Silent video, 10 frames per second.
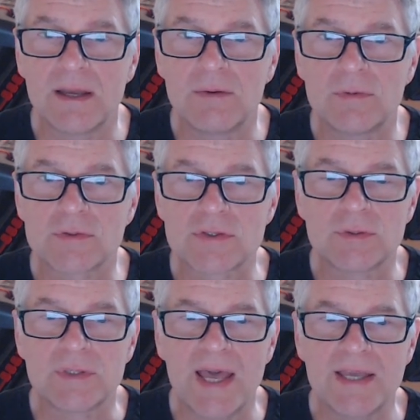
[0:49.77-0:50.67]
what's
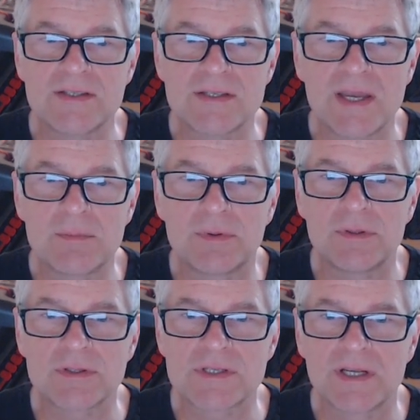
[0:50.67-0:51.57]
called
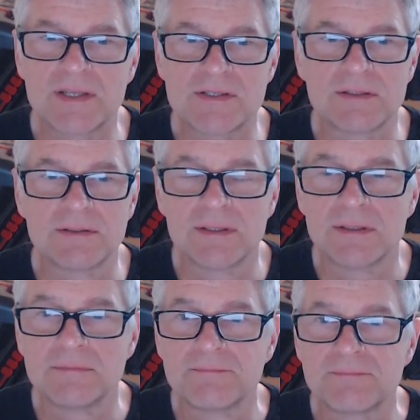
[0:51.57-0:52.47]
astable oscillator.
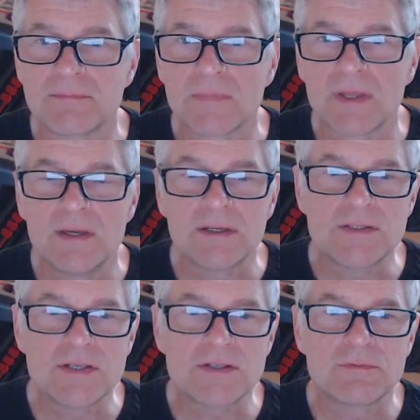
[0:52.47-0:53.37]
It
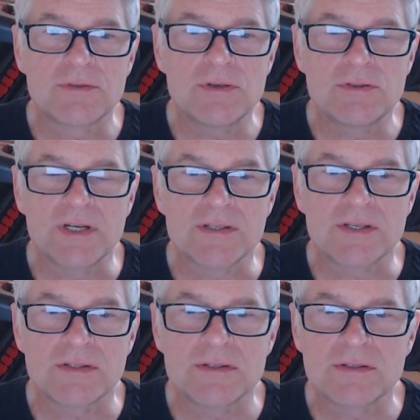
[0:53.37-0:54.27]
consists of two
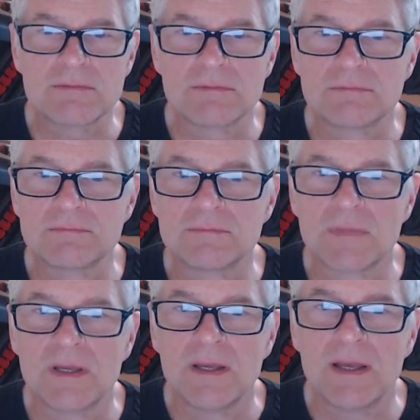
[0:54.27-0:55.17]
transistors,
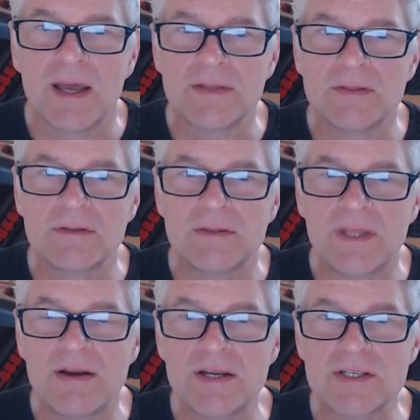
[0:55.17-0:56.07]
and
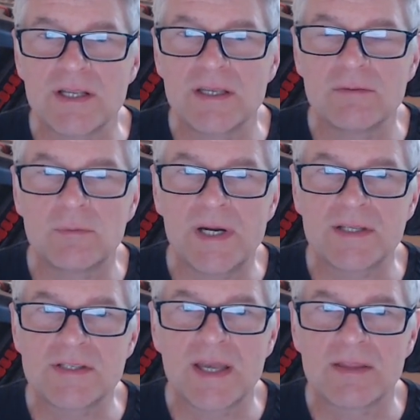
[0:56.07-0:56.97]
they're actually
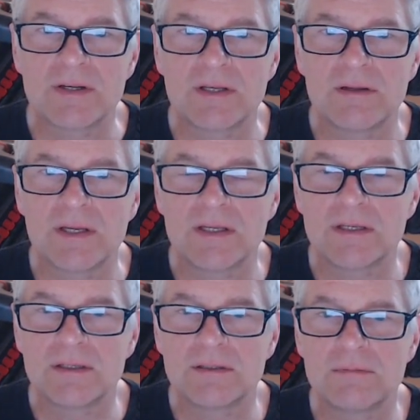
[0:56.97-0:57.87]
wired together in
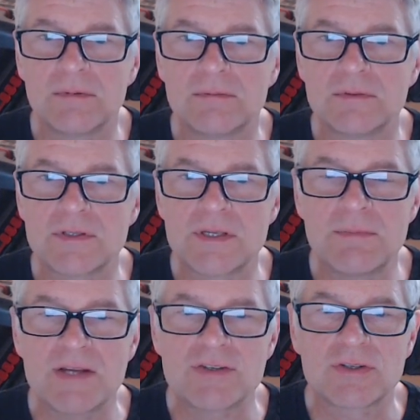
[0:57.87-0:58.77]
a
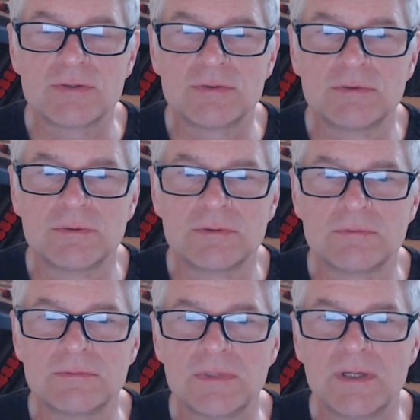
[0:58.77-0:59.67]
symmetrical
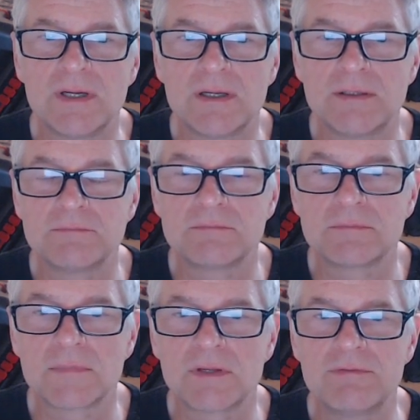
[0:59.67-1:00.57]

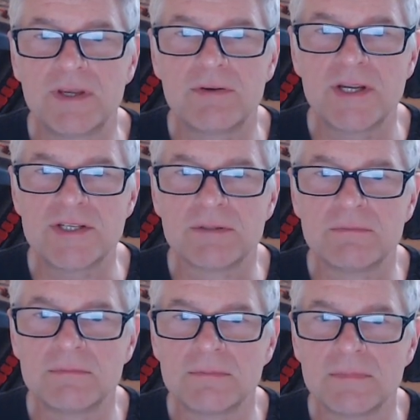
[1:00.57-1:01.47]
configuration.
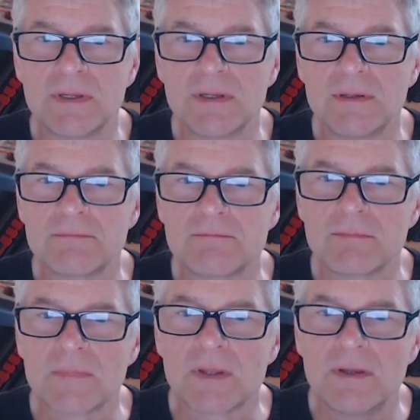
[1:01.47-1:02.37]

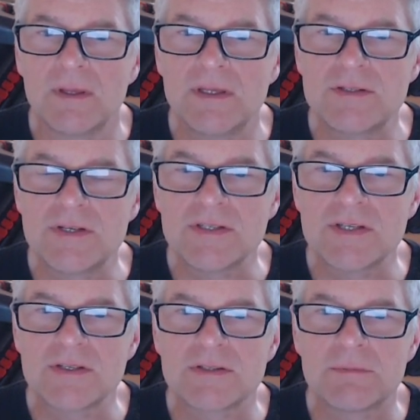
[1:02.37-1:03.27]
These
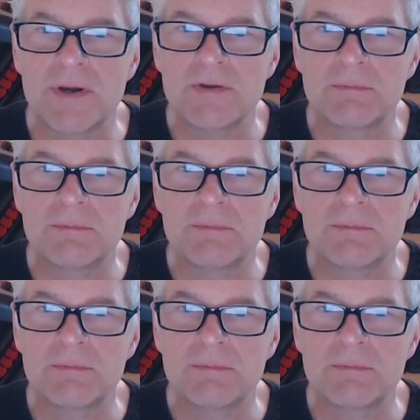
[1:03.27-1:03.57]
transistors are both